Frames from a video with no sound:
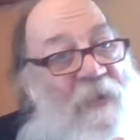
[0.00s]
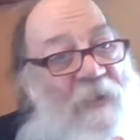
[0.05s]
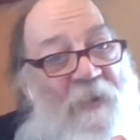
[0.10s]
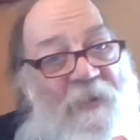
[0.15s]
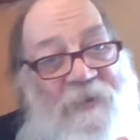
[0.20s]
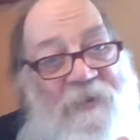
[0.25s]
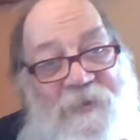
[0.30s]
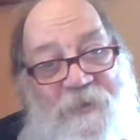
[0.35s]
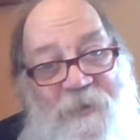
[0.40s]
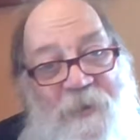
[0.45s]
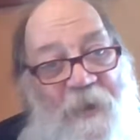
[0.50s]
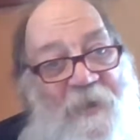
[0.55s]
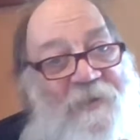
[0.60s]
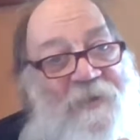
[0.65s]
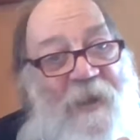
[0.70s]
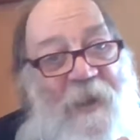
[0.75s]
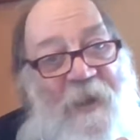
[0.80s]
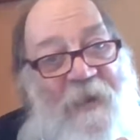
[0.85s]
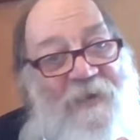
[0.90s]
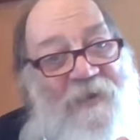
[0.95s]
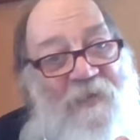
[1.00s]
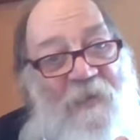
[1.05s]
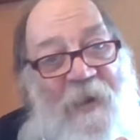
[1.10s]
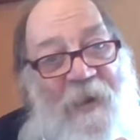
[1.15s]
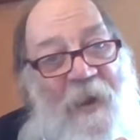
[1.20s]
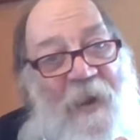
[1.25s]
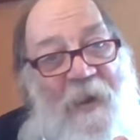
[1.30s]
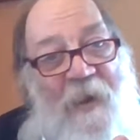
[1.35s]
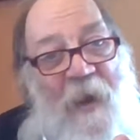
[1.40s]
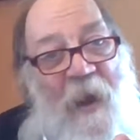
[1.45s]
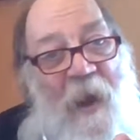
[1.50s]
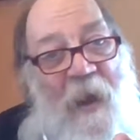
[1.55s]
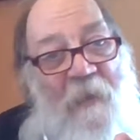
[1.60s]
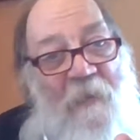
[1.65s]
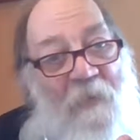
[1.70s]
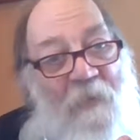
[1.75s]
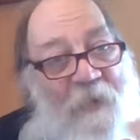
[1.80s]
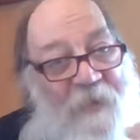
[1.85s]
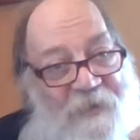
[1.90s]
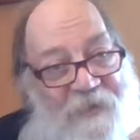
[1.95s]
It looks just like straight out of
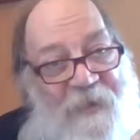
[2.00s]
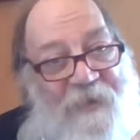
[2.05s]
Hogwarts.